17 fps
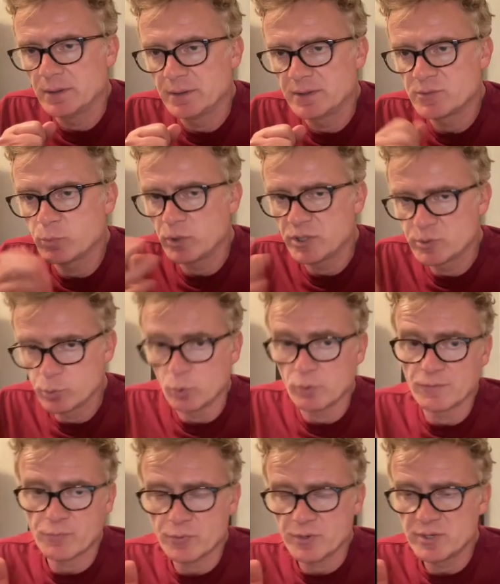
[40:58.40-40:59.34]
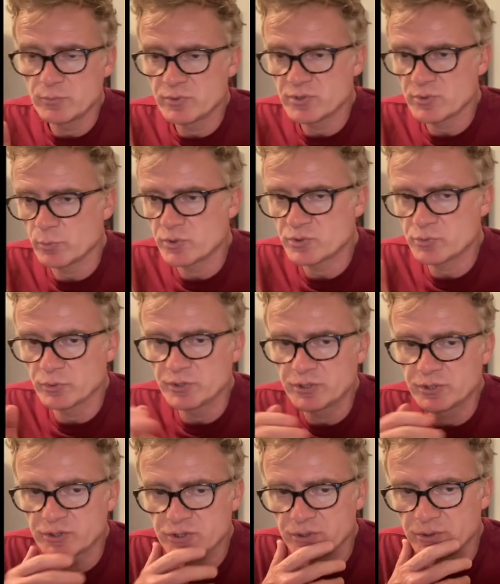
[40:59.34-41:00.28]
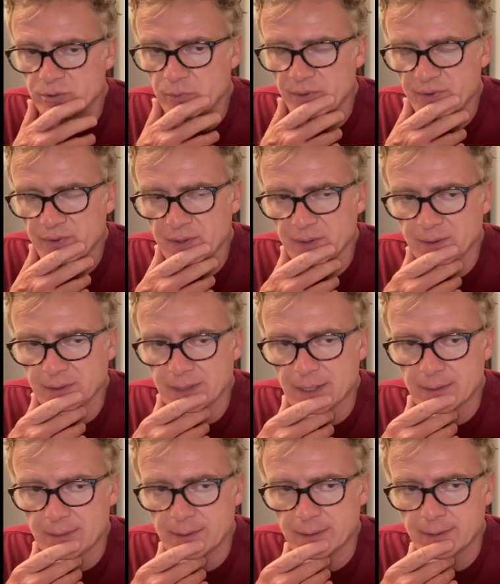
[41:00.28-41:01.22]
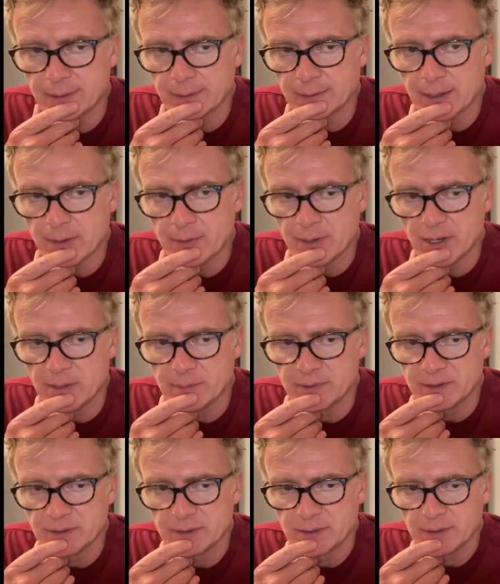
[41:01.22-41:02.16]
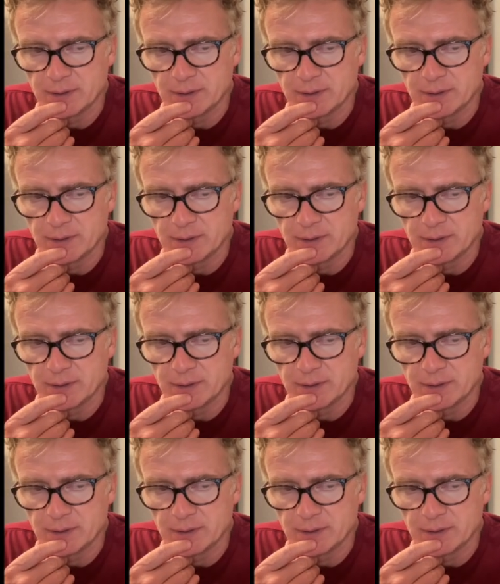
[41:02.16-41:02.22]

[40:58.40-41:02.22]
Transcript: His Wolverine was really good too with Larry Hama,